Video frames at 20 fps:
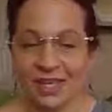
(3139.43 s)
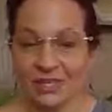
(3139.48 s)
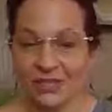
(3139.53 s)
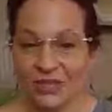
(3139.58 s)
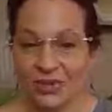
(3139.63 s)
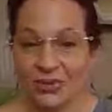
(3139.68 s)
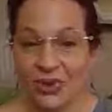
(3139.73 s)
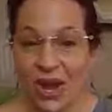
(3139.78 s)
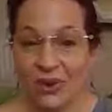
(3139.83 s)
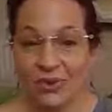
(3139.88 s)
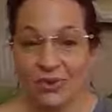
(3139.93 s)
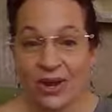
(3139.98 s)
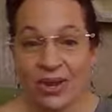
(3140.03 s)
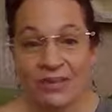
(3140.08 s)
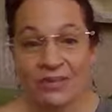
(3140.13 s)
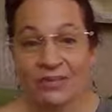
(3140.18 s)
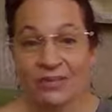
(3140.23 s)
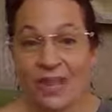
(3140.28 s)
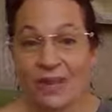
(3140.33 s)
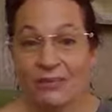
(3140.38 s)
So
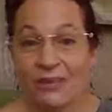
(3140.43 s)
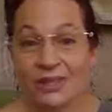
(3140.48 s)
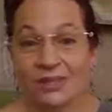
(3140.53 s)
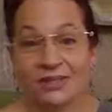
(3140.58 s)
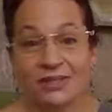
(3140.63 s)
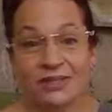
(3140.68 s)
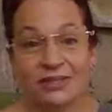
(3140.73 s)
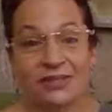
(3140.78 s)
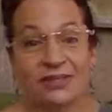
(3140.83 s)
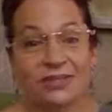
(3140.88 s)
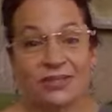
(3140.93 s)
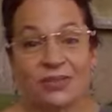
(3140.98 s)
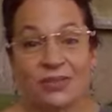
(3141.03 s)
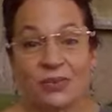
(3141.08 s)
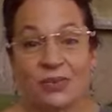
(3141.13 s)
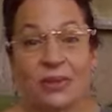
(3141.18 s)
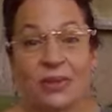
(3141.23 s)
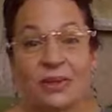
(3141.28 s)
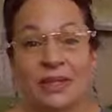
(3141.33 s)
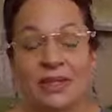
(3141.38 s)
Gabriella's coming to the
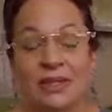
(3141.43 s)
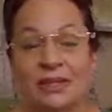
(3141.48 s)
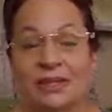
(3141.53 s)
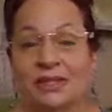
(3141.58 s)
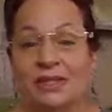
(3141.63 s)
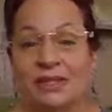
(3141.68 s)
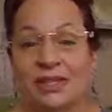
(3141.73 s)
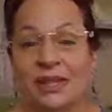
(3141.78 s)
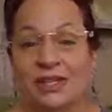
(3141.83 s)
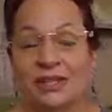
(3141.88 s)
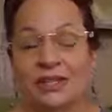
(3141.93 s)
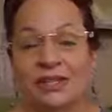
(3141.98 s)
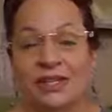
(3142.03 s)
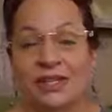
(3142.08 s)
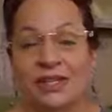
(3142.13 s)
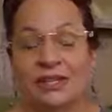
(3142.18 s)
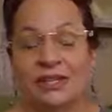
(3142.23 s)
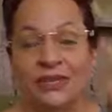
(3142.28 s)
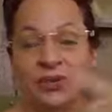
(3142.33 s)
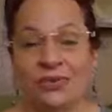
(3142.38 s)
women's
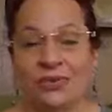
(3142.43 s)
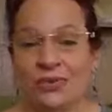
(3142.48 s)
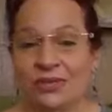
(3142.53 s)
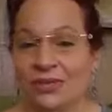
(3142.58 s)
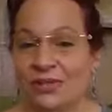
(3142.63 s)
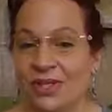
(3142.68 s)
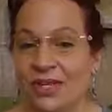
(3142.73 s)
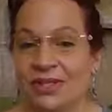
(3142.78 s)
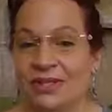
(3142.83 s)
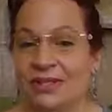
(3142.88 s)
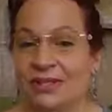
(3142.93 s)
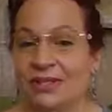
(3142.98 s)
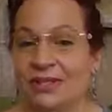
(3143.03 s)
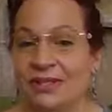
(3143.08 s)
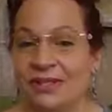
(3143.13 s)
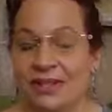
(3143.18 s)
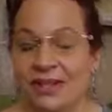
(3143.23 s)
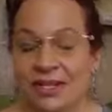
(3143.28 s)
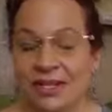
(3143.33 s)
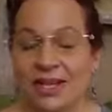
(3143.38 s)
luncheon. So if you would like to
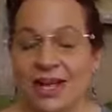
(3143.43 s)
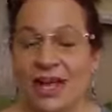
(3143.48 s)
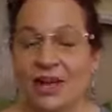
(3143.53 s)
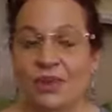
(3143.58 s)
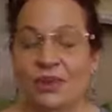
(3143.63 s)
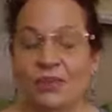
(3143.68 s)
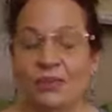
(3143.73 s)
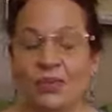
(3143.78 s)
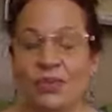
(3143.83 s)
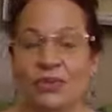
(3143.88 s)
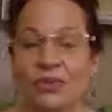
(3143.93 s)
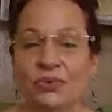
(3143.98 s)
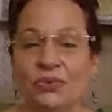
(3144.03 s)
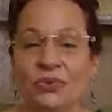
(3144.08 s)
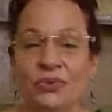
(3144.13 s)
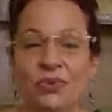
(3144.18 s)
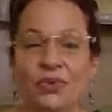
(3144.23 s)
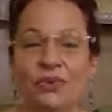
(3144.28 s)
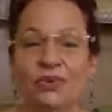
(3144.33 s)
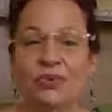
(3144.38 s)
see a
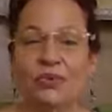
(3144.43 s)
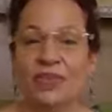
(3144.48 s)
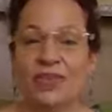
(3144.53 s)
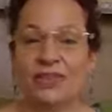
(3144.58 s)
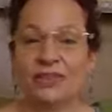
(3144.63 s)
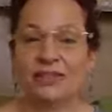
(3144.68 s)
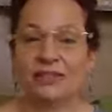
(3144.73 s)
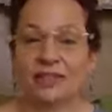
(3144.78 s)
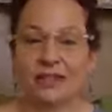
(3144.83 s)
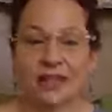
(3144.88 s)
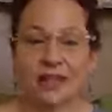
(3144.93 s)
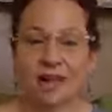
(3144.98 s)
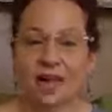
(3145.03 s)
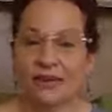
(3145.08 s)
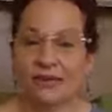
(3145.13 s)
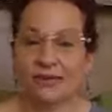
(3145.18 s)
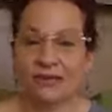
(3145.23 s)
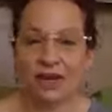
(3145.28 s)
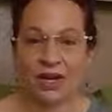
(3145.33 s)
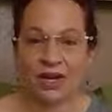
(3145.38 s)
wonderful, feisty,
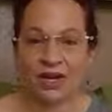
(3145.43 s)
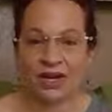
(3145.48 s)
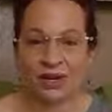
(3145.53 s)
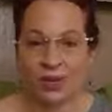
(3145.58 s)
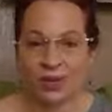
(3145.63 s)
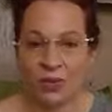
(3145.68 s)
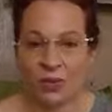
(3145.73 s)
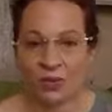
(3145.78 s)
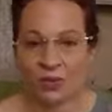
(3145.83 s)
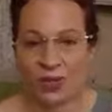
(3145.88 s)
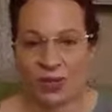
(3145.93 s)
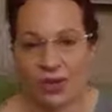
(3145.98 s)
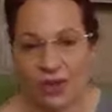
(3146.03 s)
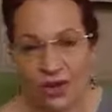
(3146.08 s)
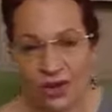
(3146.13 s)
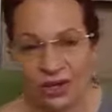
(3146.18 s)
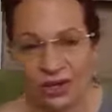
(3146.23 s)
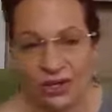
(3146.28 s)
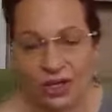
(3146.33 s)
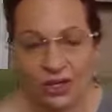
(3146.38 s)
on fire woman of
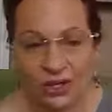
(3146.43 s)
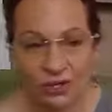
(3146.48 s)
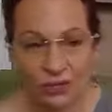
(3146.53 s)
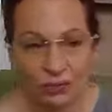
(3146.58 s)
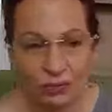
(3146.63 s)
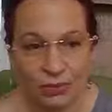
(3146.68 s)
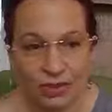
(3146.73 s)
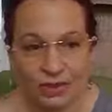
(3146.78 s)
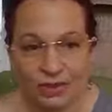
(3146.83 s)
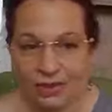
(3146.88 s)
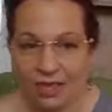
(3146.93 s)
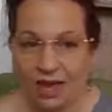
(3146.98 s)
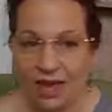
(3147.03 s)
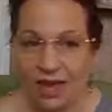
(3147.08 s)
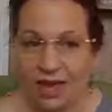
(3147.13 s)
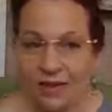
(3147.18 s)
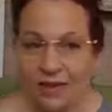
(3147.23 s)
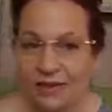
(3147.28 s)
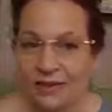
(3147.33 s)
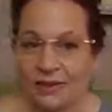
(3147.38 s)
God, you must
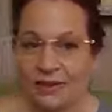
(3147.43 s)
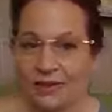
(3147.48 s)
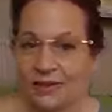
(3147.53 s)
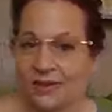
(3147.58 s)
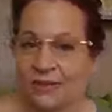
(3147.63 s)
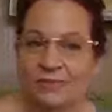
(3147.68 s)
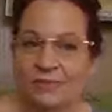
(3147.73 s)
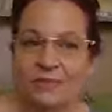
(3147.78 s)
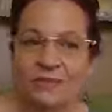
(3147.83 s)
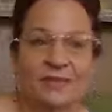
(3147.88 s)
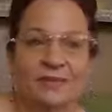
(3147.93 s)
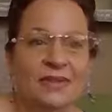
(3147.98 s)
come.